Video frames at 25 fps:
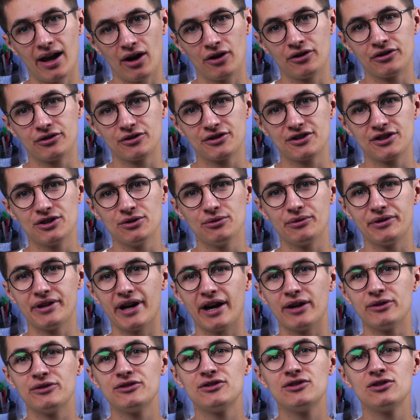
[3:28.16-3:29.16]
understood
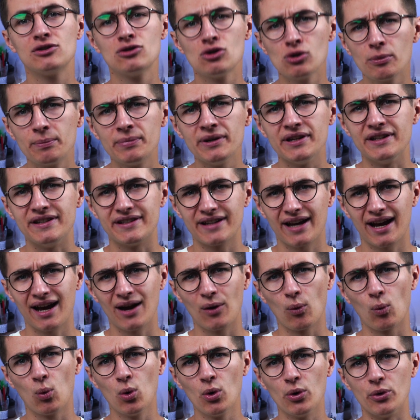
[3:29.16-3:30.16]
how stupid I
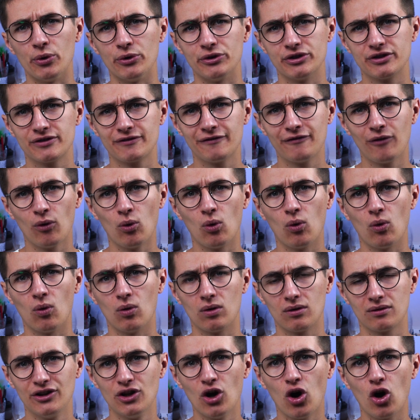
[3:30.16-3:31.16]
was for
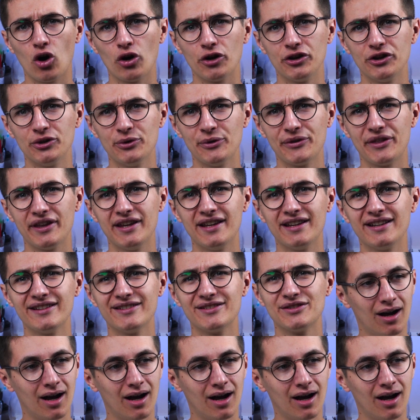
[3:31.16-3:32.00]
not using,